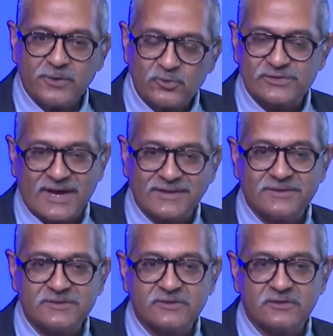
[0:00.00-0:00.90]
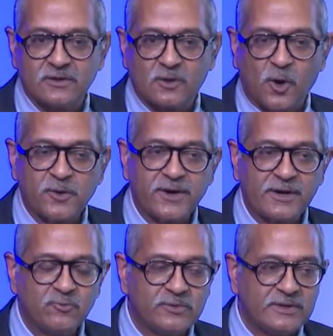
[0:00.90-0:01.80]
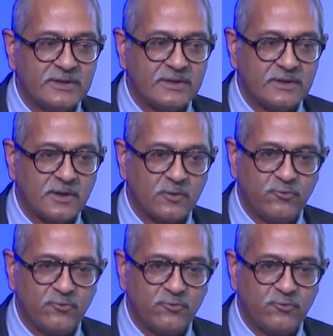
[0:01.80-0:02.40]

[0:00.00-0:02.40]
to sign this uh, contract with the uh,